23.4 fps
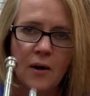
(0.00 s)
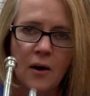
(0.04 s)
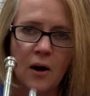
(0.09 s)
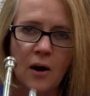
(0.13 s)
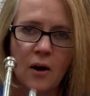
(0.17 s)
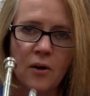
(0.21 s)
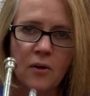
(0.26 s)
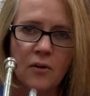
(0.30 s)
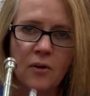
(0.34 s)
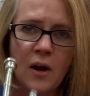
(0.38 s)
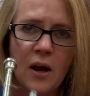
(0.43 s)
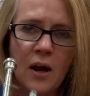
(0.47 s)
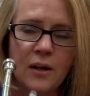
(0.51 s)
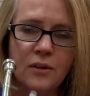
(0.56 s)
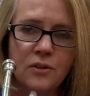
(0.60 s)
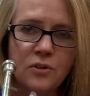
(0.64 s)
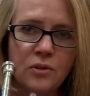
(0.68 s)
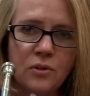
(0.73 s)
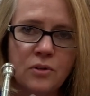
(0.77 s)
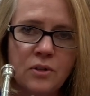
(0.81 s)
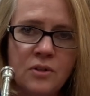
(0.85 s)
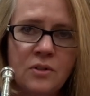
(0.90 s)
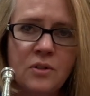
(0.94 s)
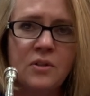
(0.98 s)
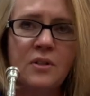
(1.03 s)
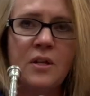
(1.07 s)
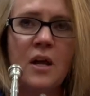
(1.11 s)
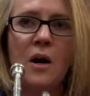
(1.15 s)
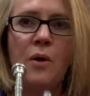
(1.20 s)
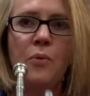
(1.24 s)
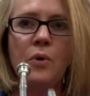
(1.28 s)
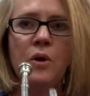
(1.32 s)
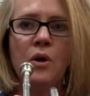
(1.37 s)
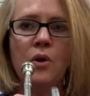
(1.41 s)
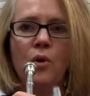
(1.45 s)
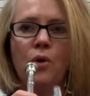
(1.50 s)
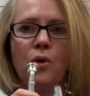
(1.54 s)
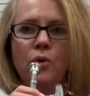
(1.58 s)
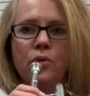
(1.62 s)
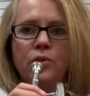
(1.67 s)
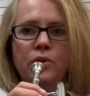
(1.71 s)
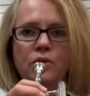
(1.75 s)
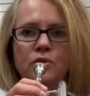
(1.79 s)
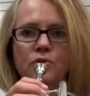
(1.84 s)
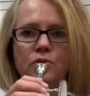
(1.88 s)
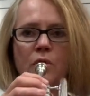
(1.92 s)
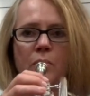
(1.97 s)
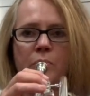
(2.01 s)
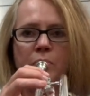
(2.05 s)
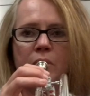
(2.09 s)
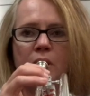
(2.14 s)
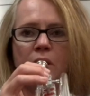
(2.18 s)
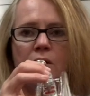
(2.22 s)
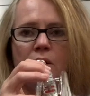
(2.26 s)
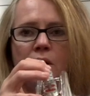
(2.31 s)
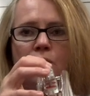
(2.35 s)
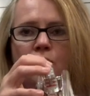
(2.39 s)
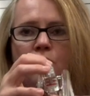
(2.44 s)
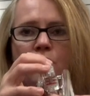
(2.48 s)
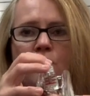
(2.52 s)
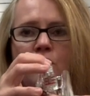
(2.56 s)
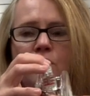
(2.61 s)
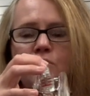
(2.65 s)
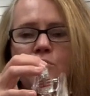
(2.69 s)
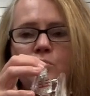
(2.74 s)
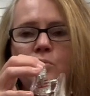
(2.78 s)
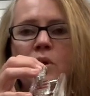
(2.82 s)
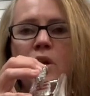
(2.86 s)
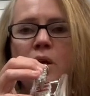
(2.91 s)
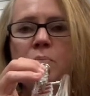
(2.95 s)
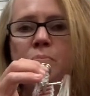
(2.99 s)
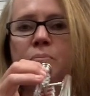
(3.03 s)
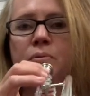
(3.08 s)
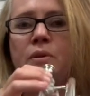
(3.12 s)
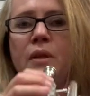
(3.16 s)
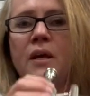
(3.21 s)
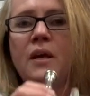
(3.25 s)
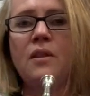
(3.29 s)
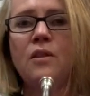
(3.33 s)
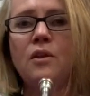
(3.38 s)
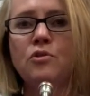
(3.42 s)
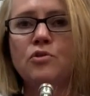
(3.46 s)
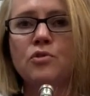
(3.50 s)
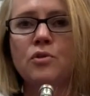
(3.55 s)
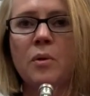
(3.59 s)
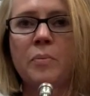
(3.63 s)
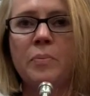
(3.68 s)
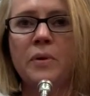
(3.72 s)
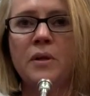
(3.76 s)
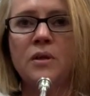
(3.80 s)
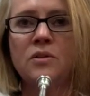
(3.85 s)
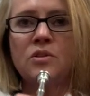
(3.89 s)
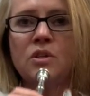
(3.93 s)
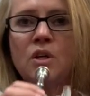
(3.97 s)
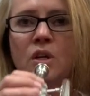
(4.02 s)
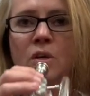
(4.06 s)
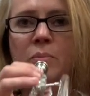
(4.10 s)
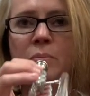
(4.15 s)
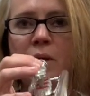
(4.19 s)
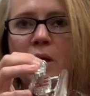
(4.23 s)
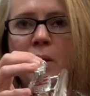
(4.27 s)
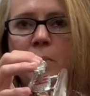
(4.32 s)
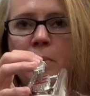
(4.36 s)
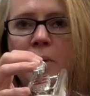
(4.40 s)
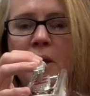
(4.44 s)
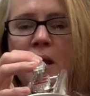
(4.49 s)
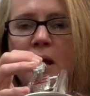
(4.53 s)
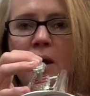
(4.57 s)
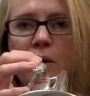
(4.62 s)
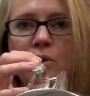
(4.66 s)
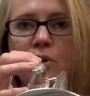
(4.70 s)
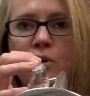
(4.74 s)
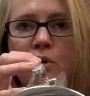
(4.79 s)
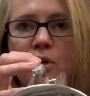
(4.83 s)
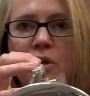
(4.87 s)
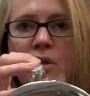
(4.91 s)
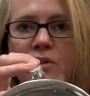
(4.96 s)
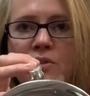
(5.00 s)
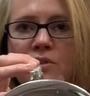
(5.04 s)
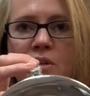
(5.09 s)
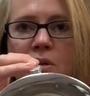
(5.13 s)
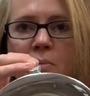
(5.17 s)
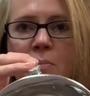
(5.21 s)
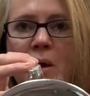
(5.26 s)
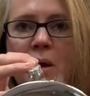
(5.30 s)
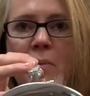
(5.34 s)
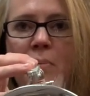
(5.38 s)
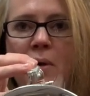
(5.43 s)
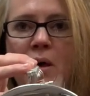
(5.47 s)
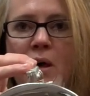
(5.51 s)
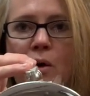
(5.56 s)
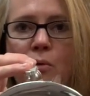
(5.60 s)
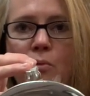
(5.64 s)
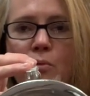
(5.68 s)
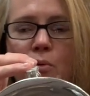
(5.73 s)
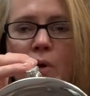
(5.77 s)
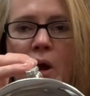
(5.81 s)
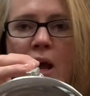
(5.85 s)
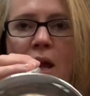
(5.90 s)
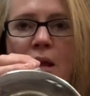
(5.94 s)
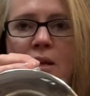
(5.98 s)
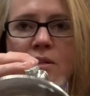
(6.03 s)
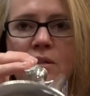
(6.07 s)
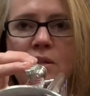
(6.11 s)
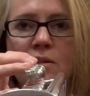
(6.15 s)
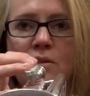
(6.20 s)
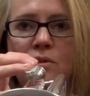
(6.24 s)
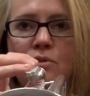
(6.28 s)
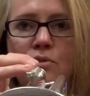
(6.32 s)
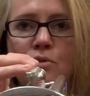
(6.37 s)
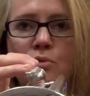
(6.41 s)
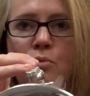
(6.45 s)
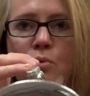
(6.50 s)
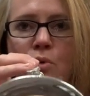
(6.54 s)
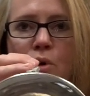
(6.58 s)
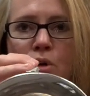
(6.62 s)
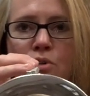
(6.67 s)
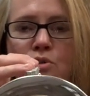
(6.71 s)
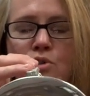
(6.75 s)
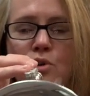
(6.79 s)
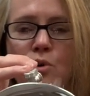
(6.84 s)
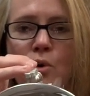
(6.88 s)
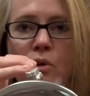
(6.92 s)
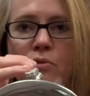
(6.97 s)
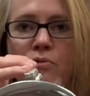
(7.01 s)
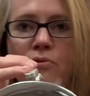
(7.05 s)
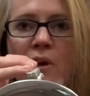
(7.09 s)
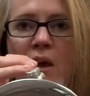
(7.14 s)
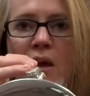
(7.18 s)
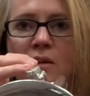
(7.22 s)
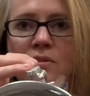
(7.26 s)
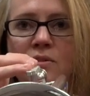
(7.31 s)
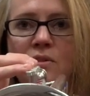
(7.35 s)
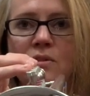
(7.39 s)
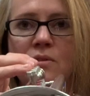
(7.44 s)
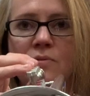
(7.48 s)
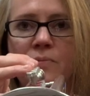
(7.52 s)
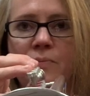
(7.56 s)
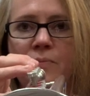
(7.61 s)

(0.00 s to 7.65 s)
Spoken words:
All right, so this is how we hold the trumpet. Now notice when I play the trumpet, it's going to be up and out. You're going to see my bell right towards your face.